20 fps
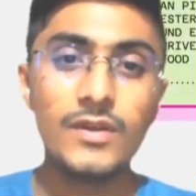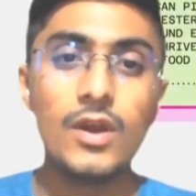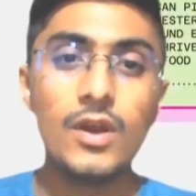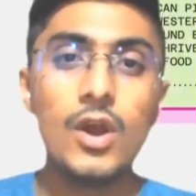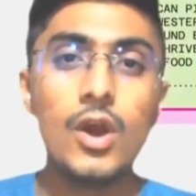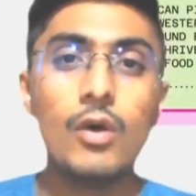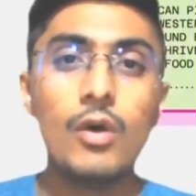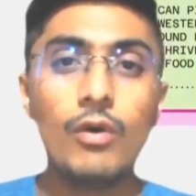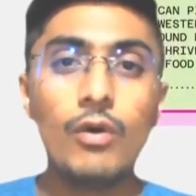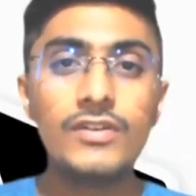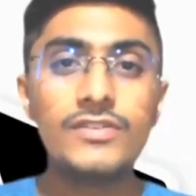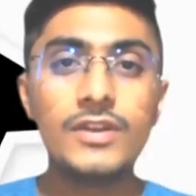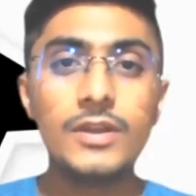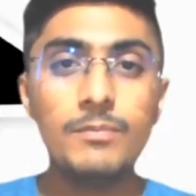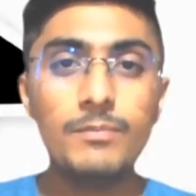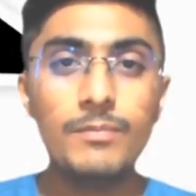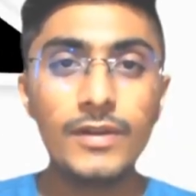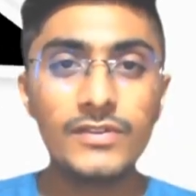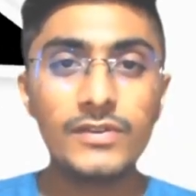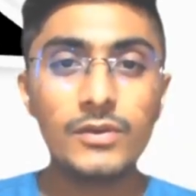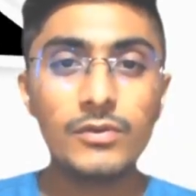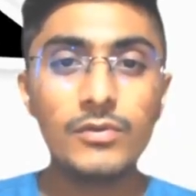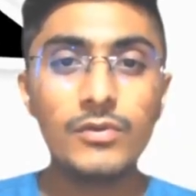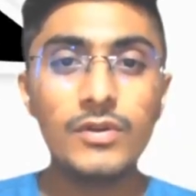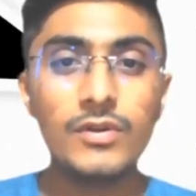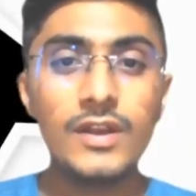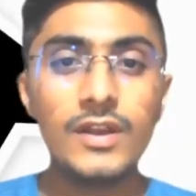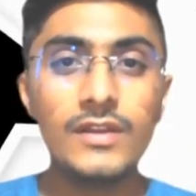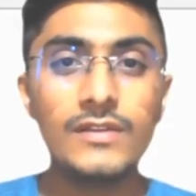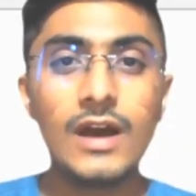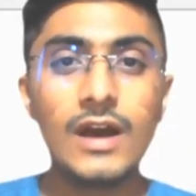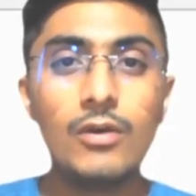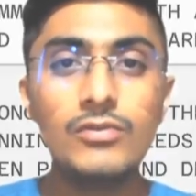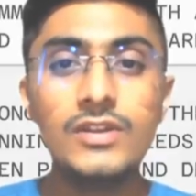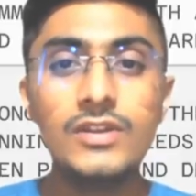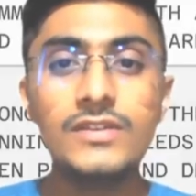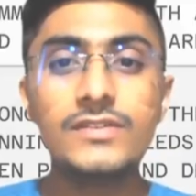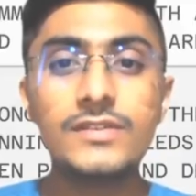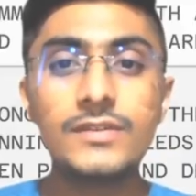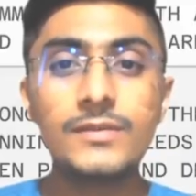What's impressive is how
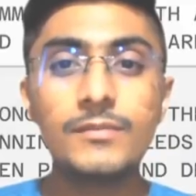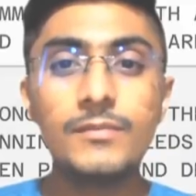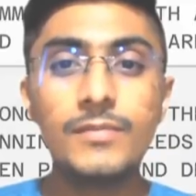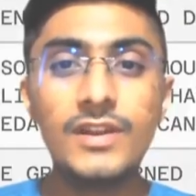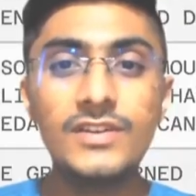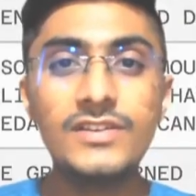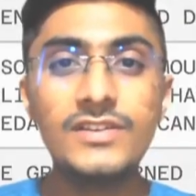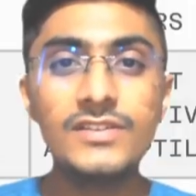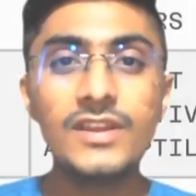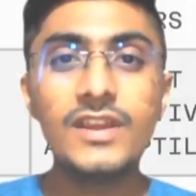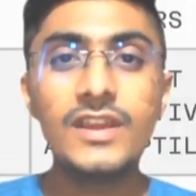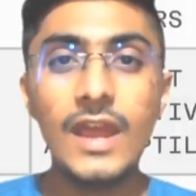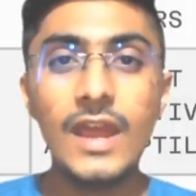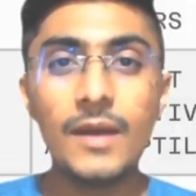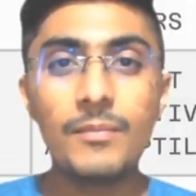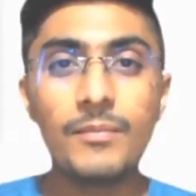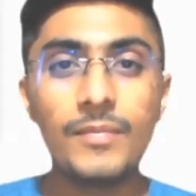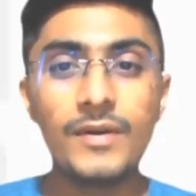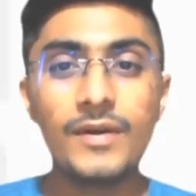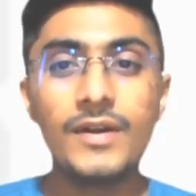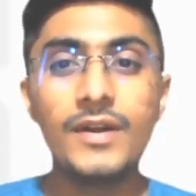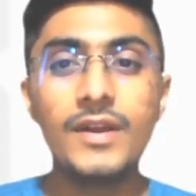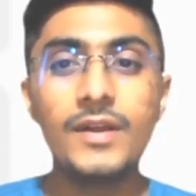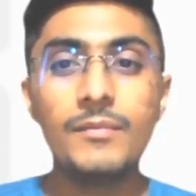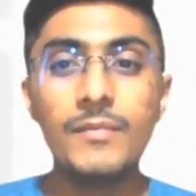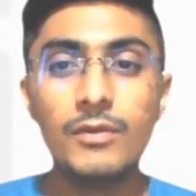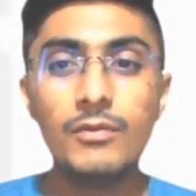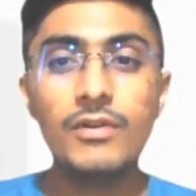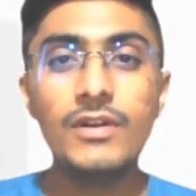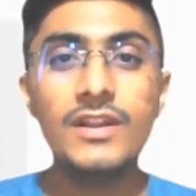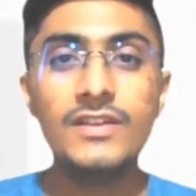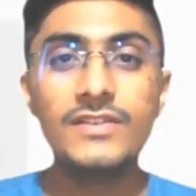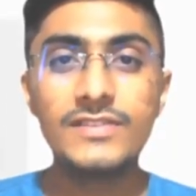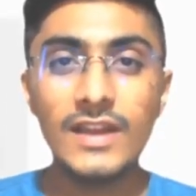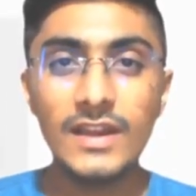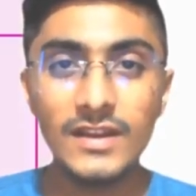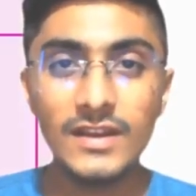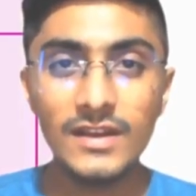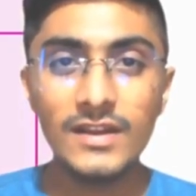this bridges the gap between design